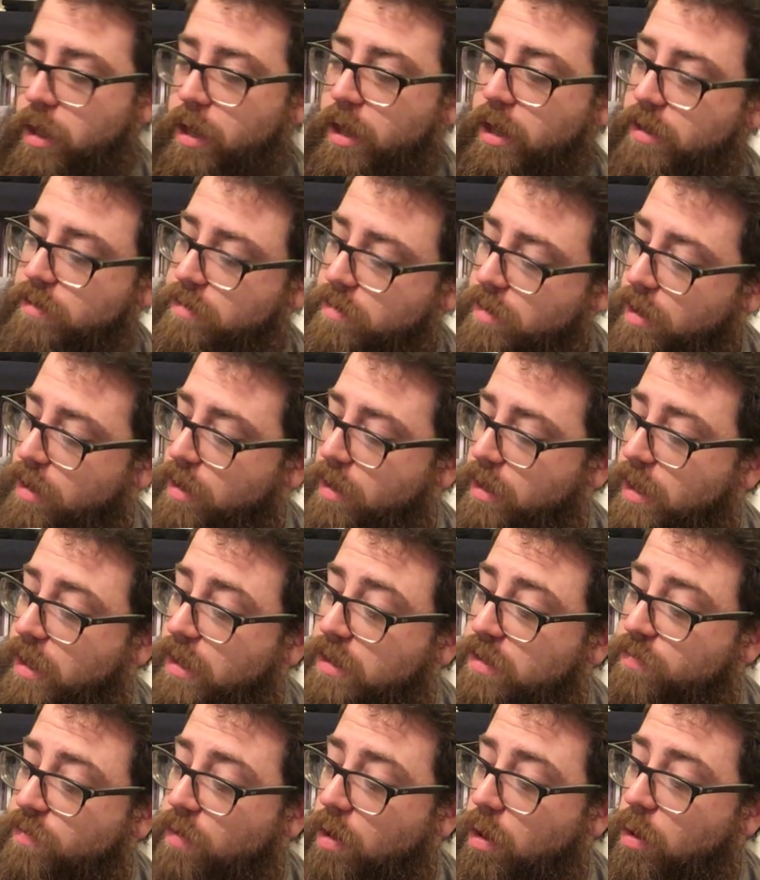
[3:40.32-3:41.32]
It's
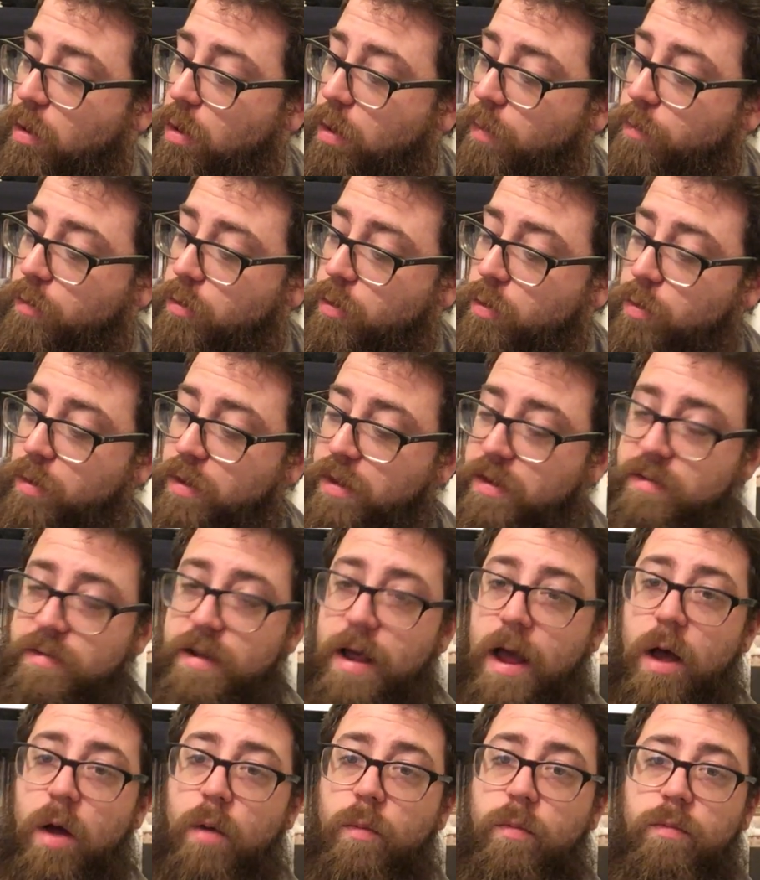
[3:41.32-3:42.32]
his follow-up to his
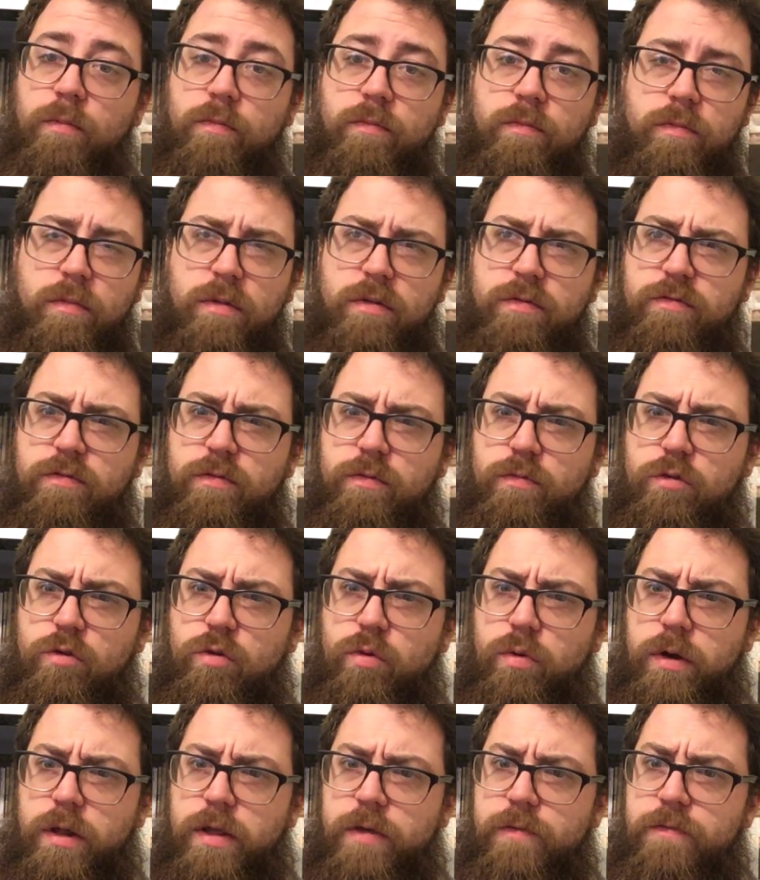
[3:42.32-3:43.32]
album from
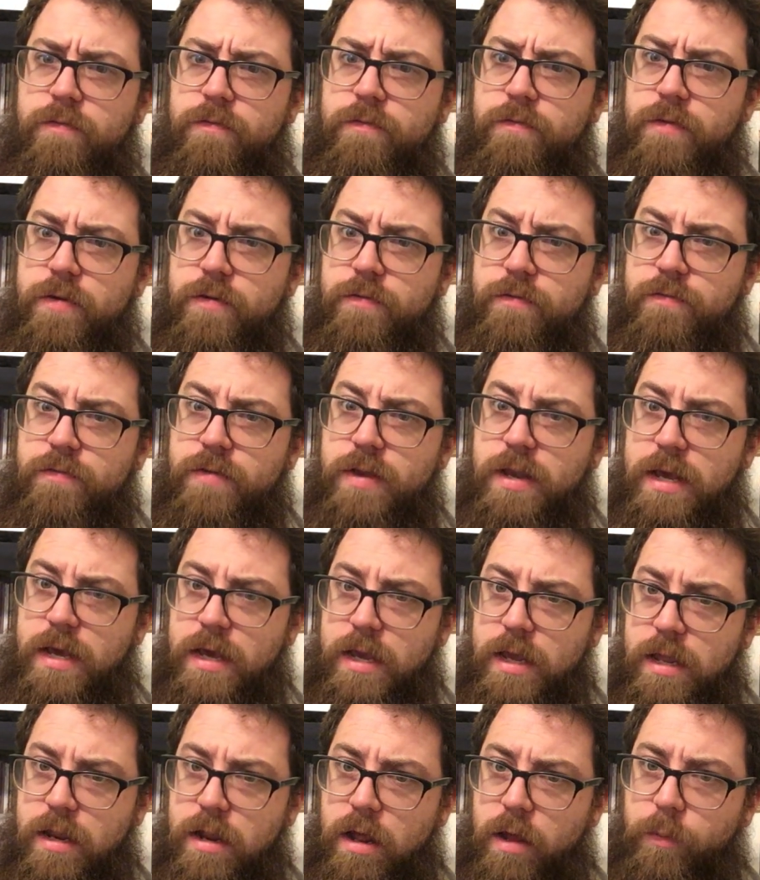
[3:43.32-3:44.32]

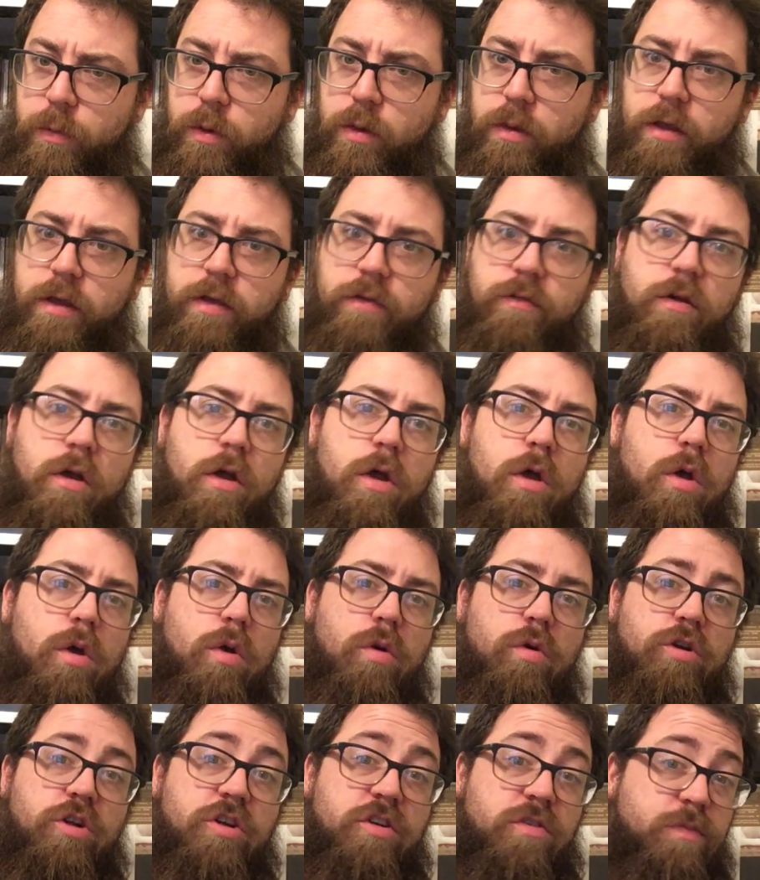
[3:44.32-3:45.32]
2015, I believe,
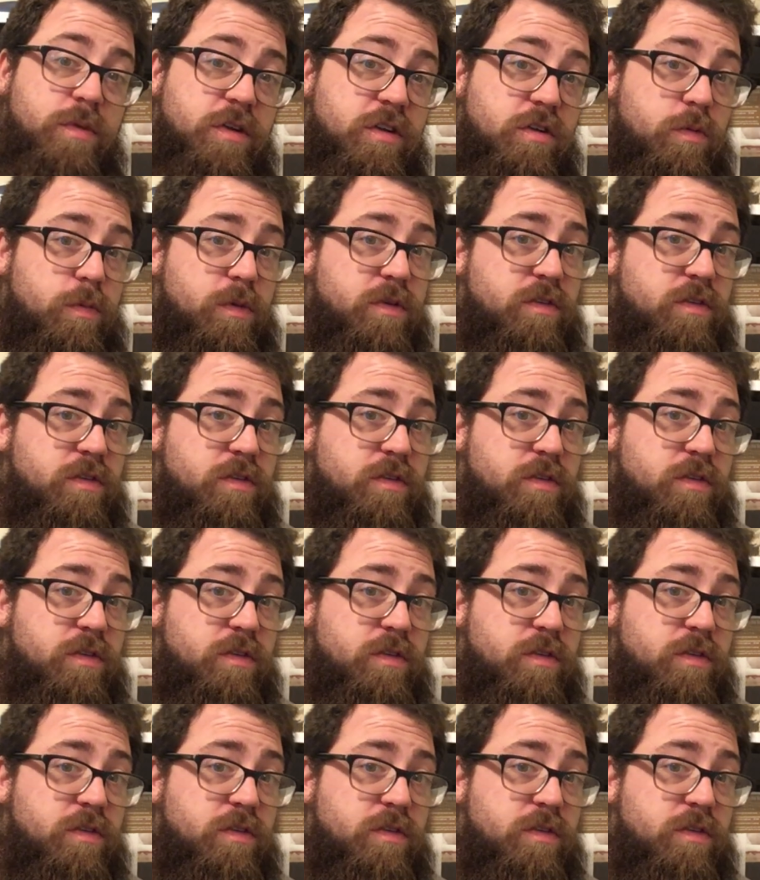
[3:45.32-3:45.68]
which is Mr.